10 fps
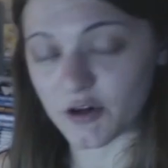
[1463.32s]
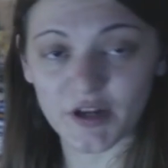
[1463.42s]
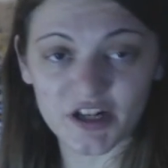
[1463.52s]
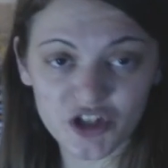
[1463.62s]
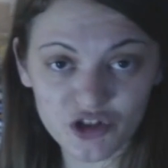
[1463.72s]
I
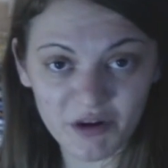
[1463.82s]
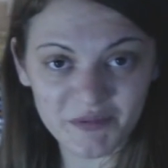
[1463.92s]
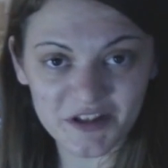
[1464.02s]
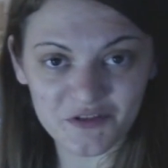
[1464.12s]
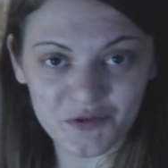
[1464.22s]
could actually
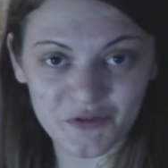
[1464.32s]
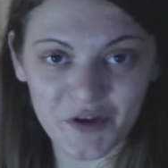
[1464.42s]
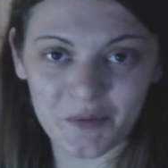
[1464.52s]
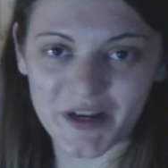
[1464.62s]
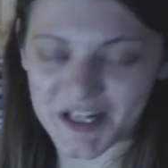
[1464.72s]
treat myself to a
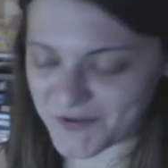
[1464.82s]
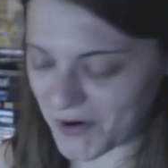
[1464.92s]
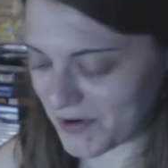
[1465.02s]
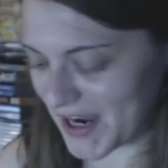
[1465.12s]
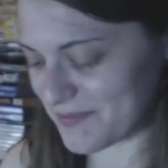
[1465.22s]
few
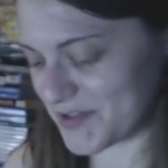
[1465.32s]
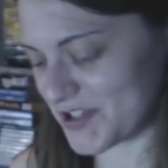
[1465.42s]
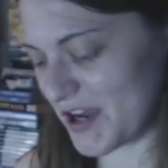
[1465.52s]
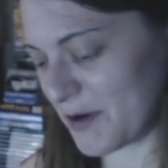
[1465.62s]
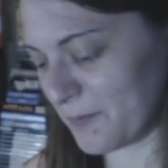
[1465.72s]
PS4
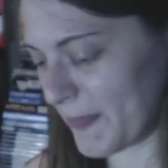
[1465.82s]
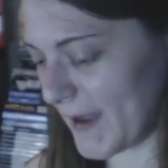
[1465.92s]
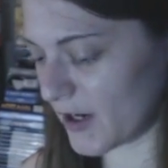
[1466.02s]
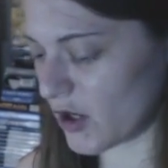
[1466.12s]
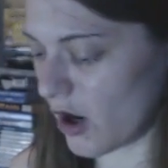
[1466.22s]
games. So
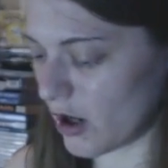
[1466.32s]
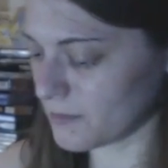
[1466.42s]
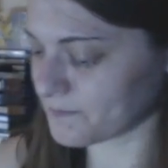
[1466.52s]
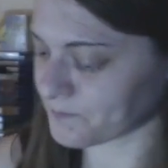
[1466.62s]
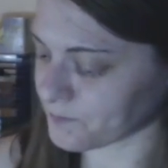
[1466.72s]
I
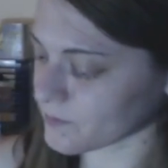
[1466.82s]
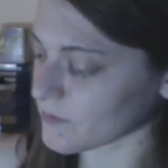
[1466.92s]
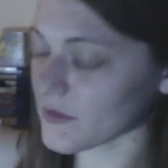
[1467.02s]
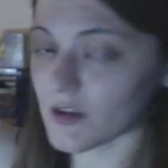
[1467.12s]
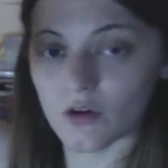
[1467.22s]
got
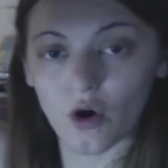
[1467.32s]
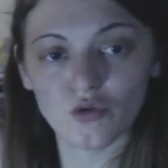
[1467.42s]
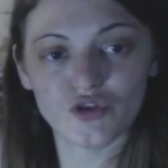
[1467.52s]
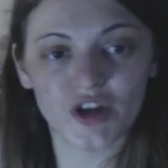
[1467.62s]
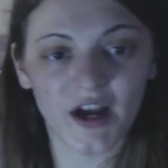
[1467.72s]

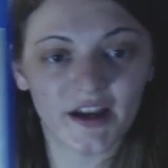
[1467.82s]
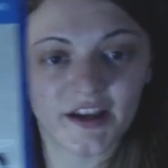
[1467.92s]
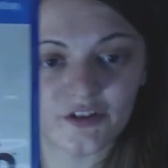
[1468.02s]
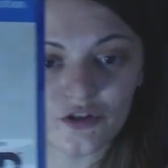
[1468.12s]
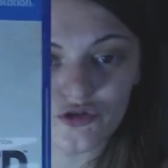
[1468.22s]

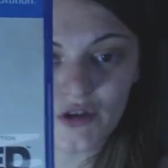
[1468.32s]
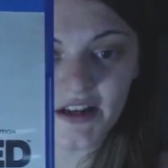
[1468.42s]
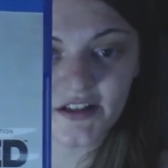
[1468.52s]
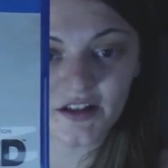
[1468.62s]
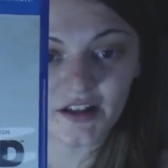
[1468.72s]
Uncharted
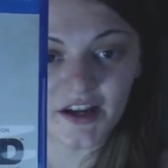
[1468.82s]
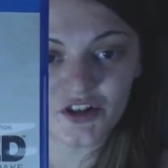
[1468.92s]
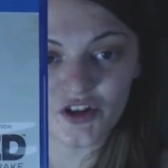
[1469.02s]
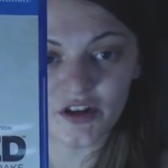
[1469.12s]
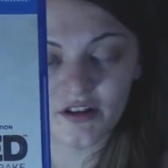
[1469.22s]
Drake
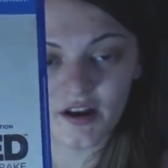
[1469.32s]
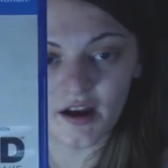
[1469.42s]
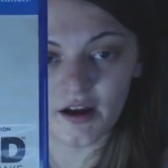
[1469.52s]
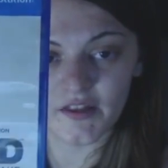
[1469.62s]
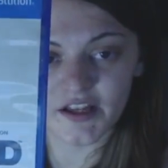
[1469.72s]
Collection.
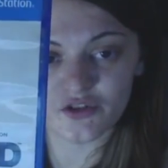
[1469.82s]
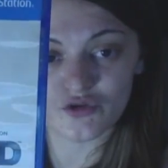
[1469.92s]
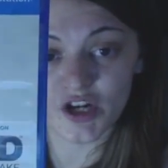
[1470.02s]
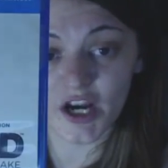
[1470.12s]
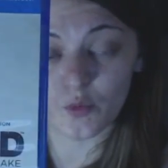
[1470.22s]
That's
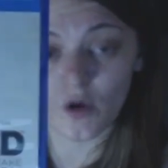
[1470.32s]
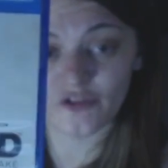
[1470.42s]
Uncharted